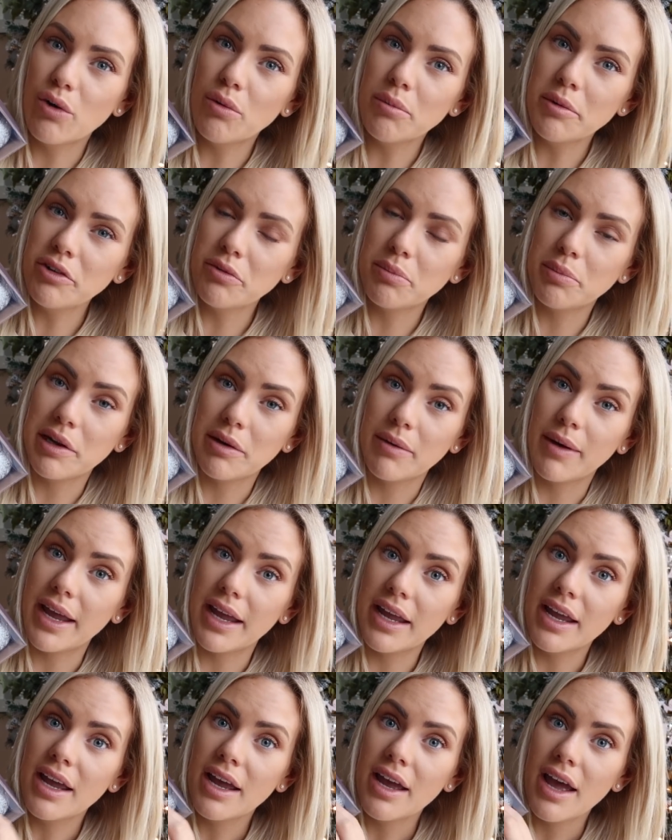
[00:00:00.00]
almost
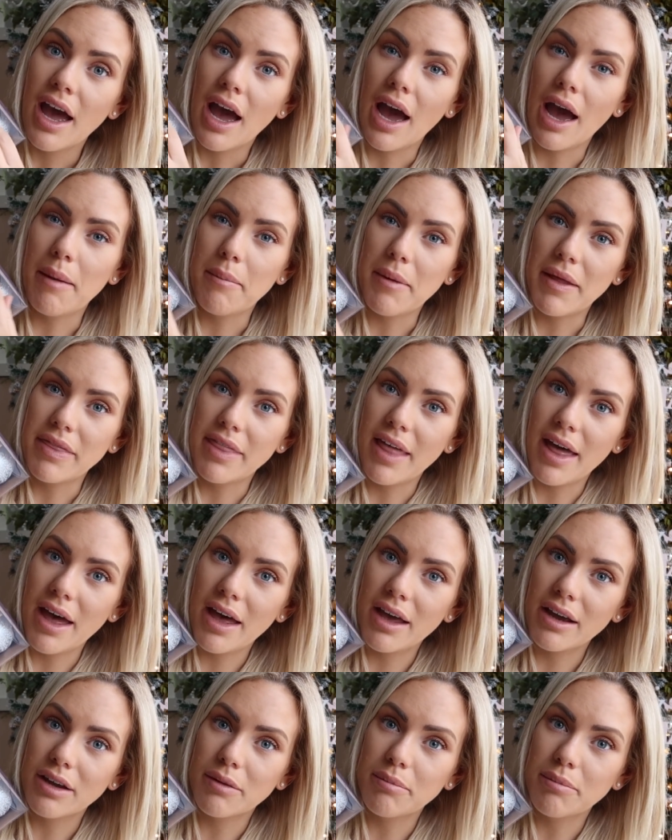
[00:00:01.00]
bluey. And
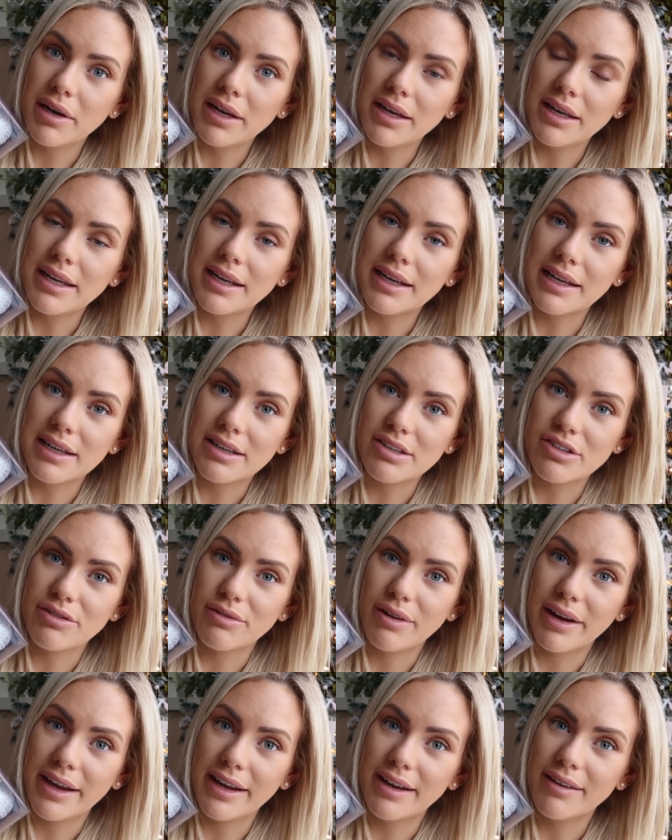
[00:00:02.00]
they're completely
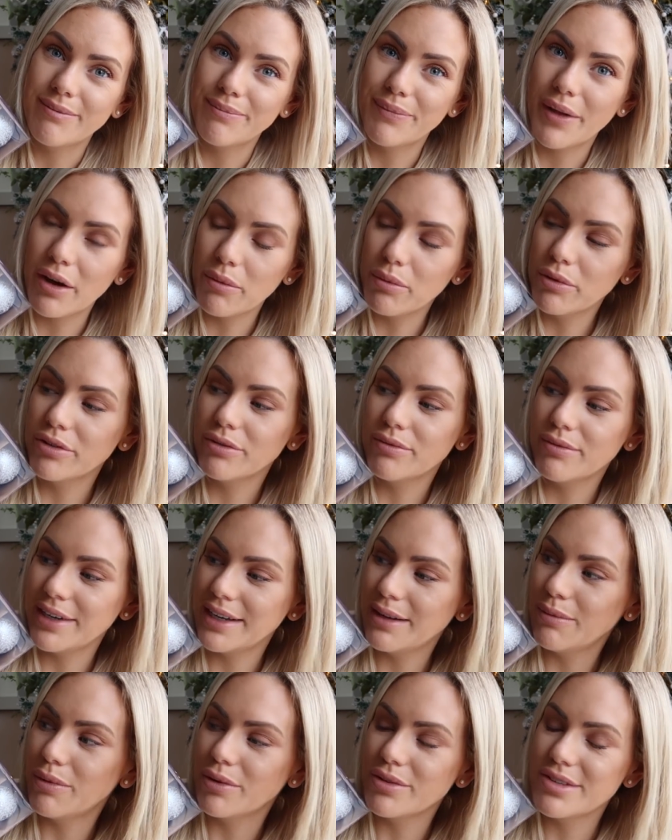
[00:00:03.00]
glittery. I wasn't
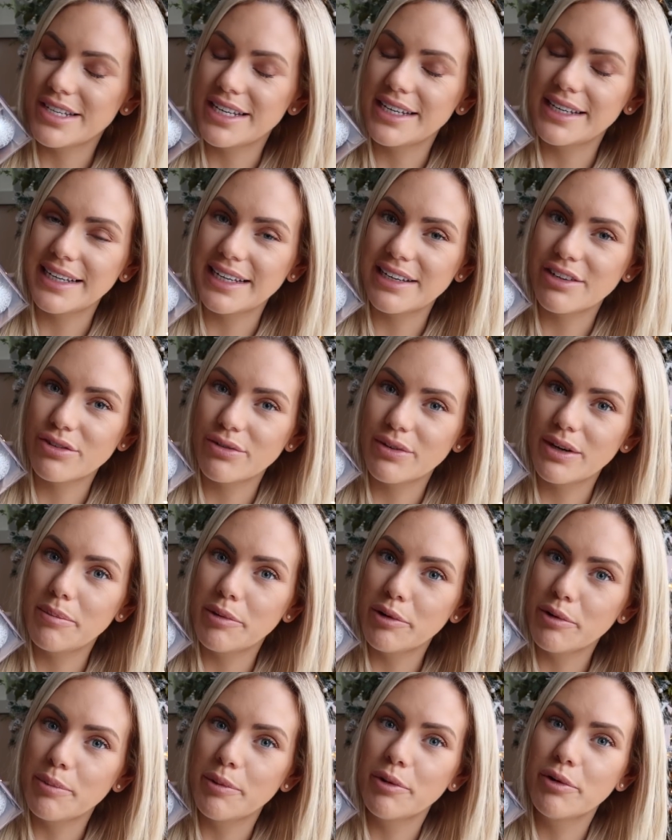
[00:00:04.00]
really wanting glittery
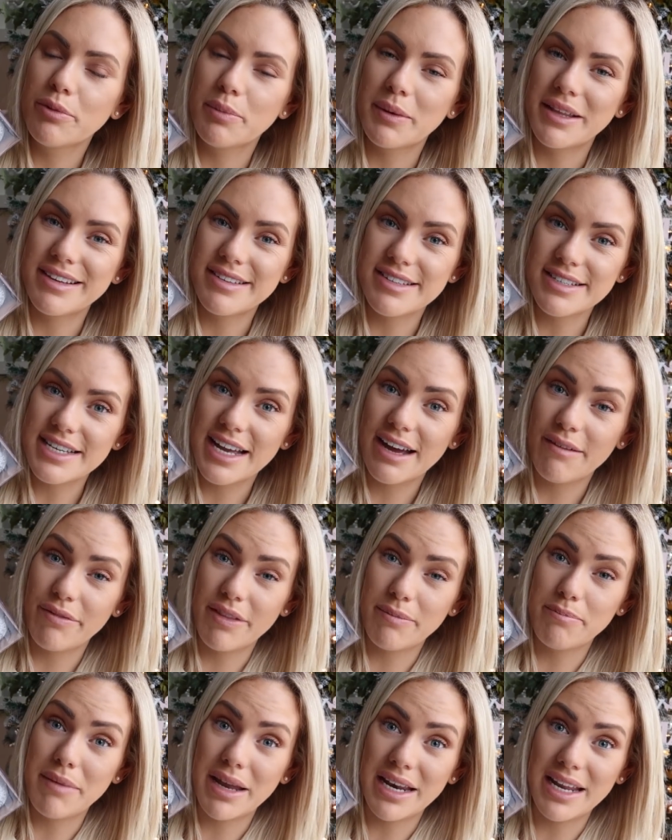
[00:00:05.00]
baubles, but they didn't
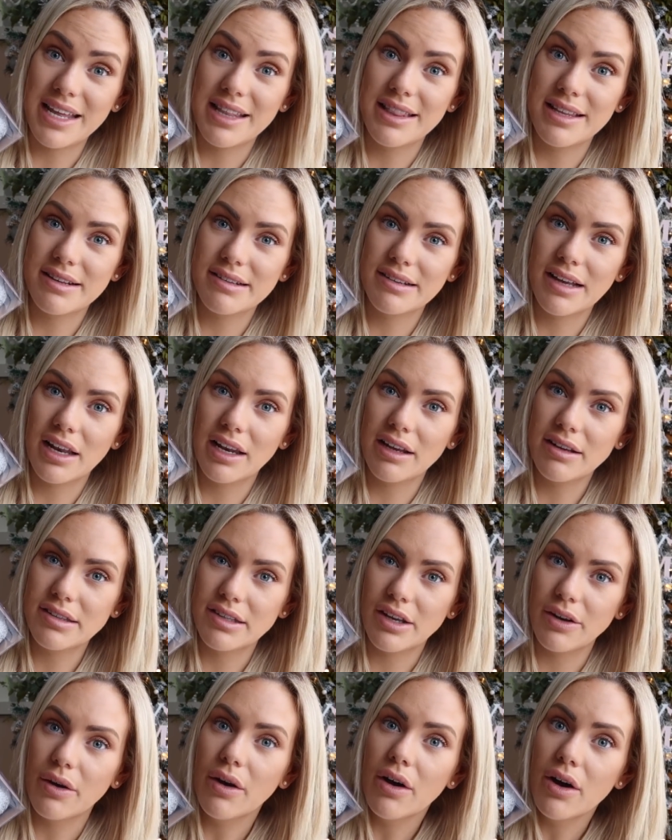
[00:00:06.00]
have many in this colour.
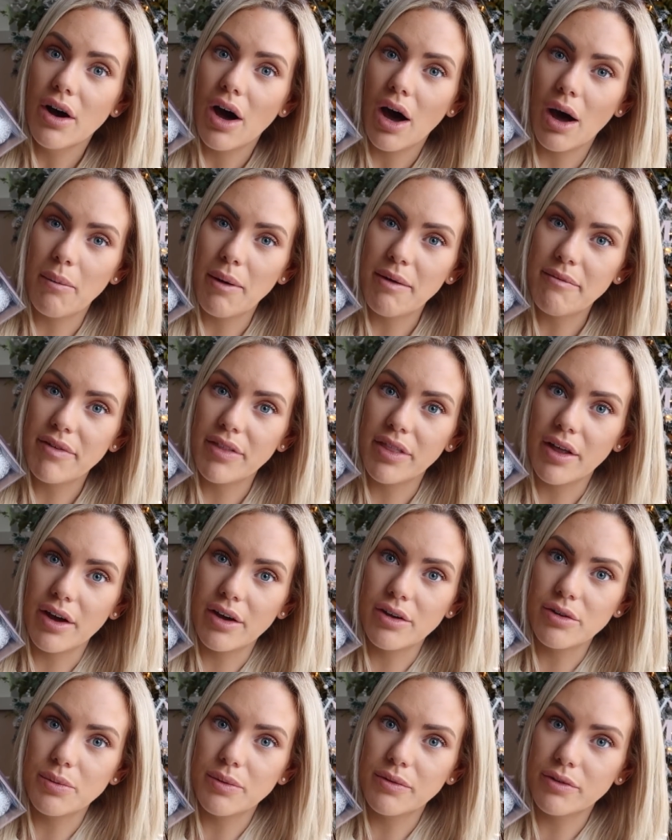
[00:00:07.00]
So I went for
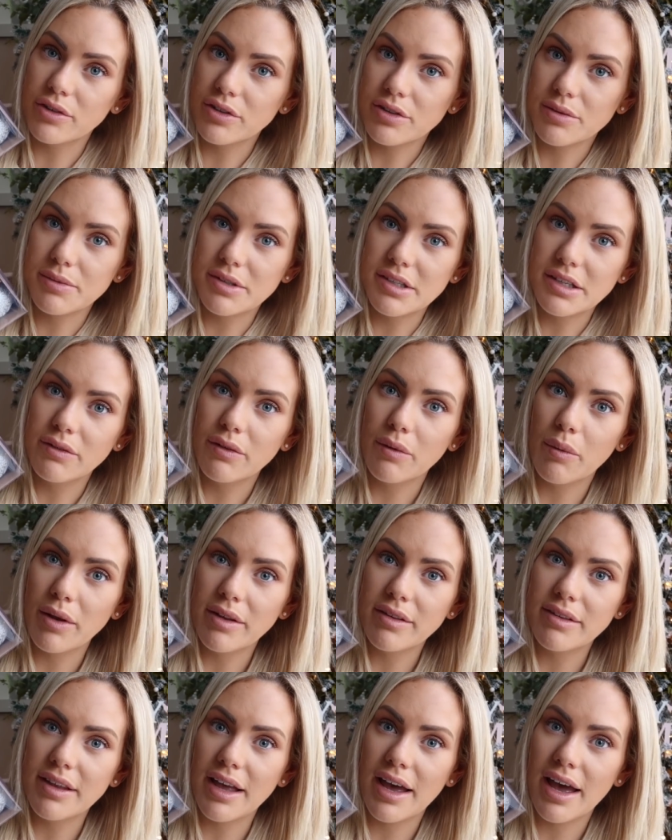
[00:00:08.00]
those. We've got some silver
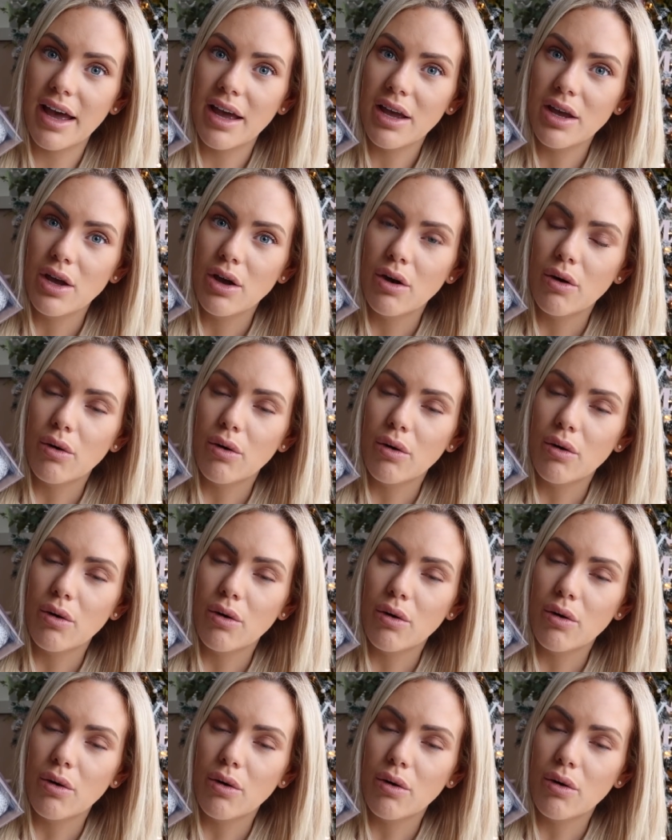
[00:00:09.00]
ones there.